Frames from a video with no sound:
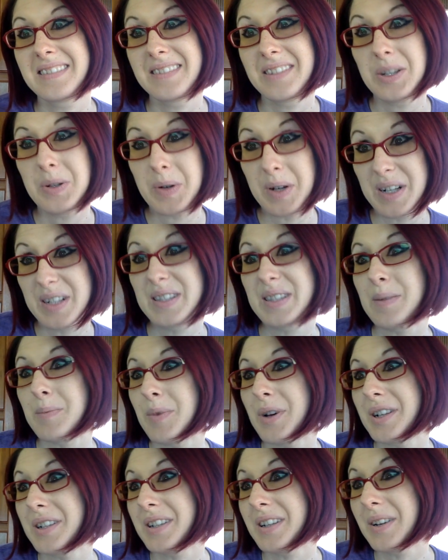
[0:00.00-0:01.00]
you heard
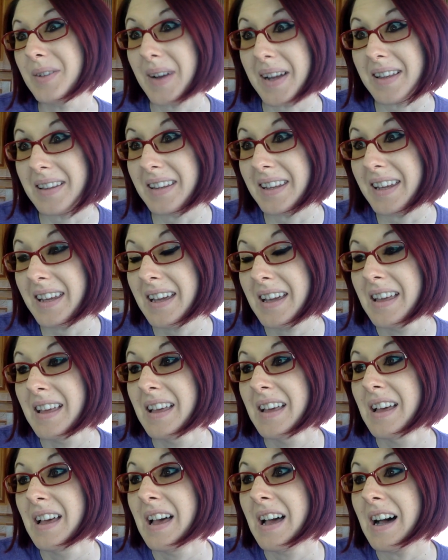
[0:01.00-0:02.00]
someone correctly.
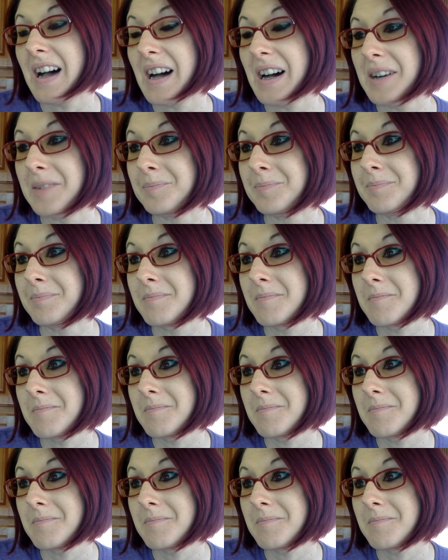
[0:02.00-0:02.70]
Um,